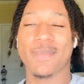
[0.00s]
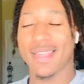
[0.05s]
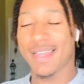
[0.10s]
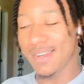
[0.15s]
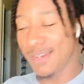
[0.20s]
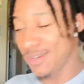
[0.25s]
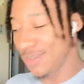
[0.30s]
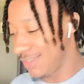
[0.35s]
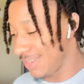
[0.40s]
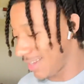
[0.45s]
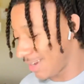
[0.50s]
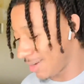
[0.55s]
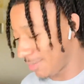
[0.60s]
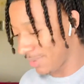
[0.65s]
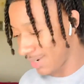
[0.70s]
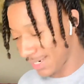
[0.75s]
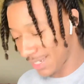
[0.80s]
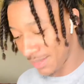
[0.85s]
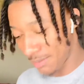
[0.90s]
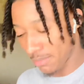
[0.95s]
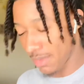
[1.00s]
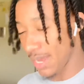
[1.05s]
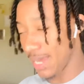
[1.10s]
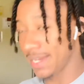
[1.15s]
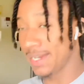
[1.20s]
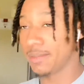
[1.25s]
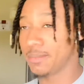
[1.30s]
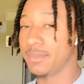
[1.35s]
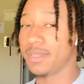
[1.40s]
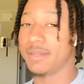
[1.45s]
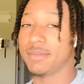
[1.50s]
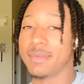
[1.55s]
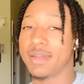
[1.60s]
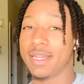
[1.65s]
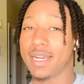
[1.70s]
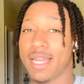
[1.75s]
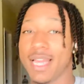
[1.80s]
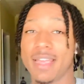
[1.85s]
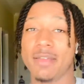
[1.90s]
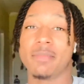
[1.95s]
I know y'all probably mad at me, man.
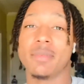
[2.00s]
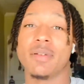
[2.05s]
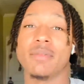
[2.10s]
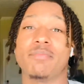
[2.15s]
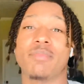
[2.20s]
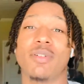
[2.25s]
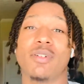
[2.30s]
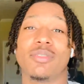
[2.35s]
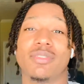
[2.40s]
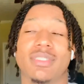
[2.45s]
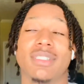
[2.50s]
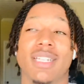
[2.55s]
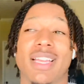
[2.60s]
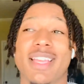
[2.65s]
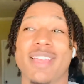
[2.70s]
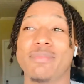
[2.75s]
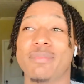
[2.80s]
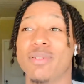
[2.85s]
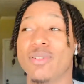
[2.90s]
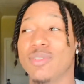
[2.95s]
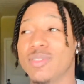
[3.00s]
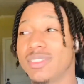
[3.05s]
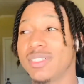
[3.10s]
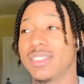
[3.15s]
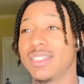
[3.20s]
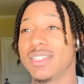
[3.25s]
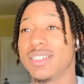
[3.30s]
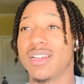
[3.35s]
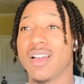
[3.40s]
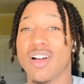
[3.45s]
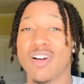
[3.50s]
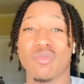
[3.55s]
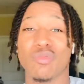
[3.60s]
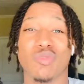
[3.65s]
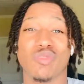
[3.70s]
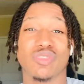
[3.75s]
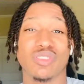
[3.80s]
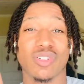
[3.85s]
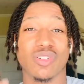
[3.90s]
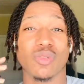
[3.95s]
I ain't posted in
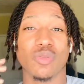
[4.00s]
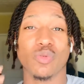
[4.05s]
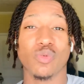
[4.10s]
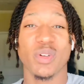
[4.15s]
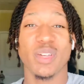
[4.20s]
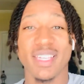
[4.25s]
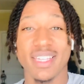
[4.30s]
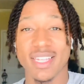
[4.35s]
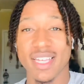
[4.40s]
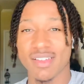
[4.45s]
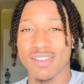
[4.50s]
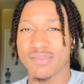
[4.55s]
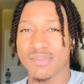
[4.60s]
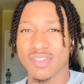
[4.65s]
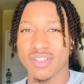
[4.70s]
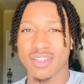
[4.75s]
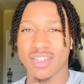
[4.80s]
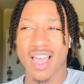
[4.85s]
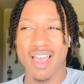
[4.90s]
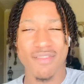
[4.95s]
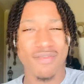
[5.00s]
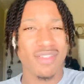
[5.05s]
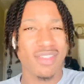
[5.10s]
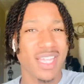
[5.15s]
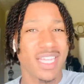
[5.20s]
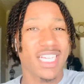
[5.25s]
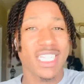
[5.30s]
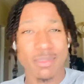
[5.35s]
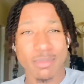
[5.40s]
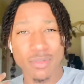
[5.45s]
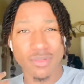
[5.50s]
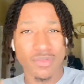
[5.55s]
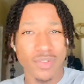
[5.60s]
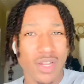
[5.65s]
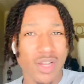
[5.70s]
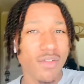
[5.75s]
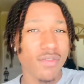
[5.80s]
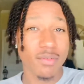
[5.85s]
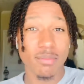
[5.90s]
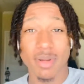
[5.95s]
almost a week. I feel like it's been
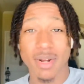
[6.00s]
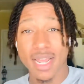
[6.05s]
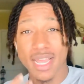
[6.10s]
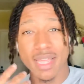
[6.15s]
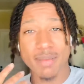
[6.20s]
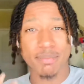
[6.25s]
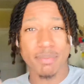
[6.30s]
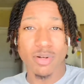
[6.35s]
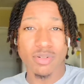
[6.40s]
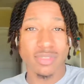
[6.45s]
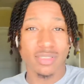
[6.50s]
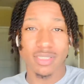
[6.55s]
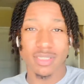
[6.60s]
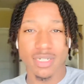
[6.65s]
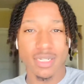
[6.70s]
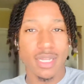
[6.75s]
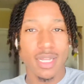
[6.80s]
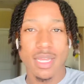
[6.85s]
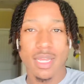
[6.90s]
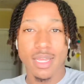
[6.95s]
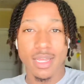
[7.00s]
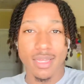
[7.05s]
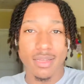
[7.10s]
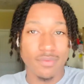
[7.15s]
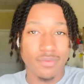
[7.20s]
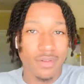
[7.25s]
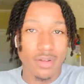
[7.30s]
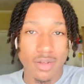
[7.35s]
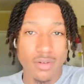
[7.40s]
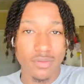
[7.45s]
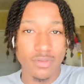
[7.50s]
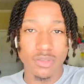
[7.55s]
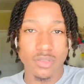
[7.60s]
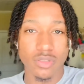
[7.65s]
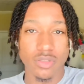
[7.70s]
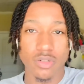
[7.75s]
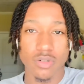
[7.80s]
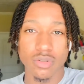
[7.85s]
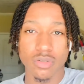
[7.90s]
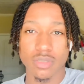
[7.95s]
forever, but I ain't posted it in forever.
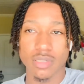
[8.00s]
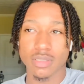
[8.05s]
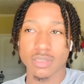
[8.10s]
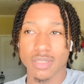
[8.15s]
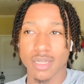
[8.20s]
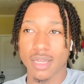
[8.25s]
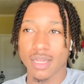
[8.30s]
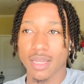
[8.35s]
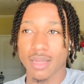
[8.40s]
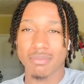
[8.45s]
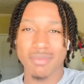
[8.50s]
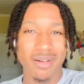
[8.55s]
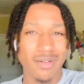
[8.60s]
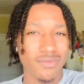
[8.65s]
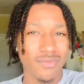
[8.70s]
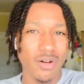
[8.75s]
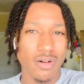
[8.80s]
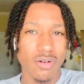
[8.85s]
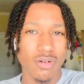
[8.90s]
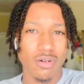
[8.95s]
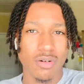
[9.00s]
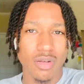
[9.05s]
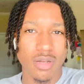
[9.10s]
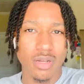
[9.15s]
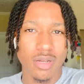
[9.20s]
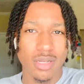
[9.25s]
So it's like my fault.